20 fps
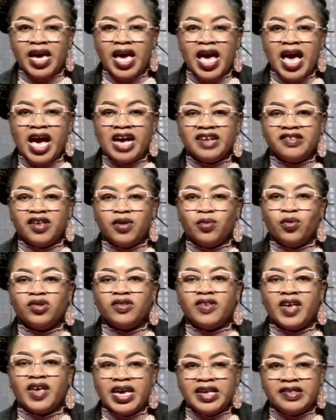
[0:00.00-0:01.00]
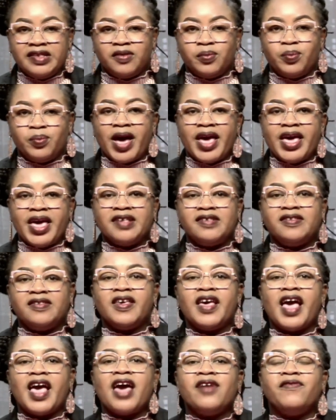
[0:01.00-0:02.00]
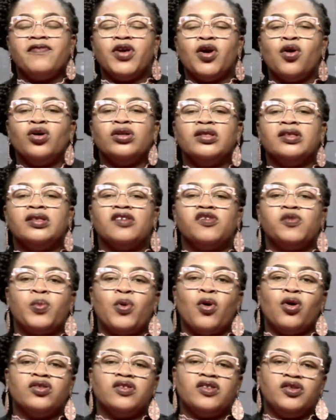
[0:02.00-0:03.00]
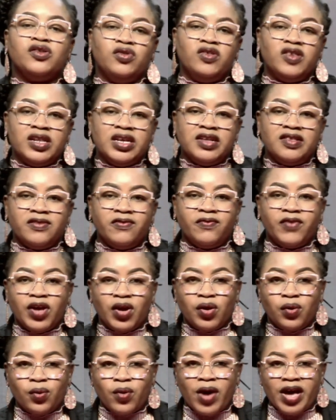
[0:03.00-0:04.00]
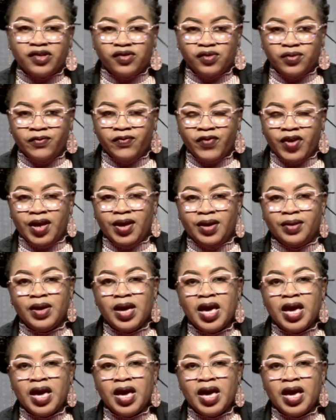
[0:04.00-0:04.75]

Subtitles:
as he was hit by a CIV Honda Sports Utility Vehicle SUV.